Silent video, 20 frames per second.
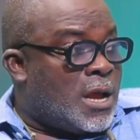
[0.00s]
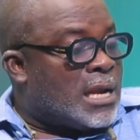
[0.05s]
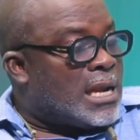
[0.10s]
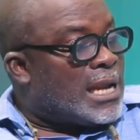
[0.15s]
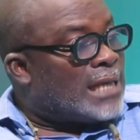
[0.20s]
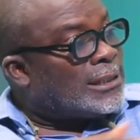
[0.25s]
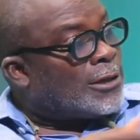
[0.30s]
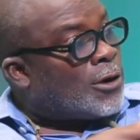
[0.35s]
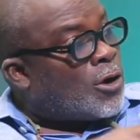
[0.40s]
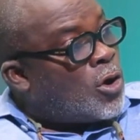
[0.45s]

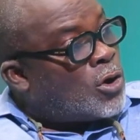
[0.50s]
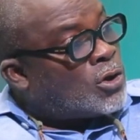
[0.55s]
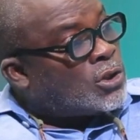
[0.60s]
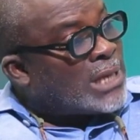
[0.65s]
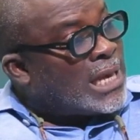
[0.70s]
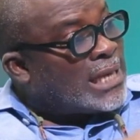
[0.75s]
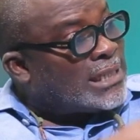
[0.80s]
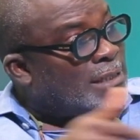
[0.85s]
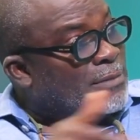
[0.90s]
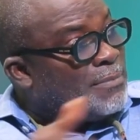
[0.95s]
That's a
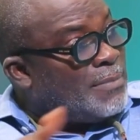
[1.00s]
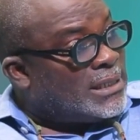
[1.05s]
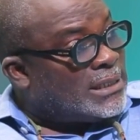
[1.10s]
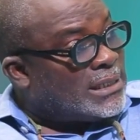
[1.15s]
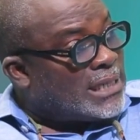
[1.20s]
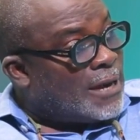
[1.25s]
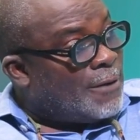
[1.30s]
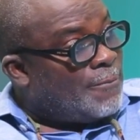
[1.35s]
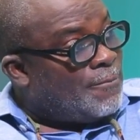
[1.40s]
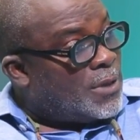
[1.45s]
cost-cutting
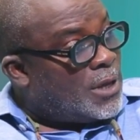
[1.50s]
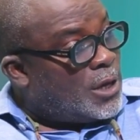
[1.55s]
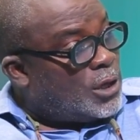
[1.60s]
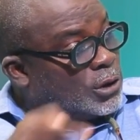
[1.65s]
measure. Mm-hmm.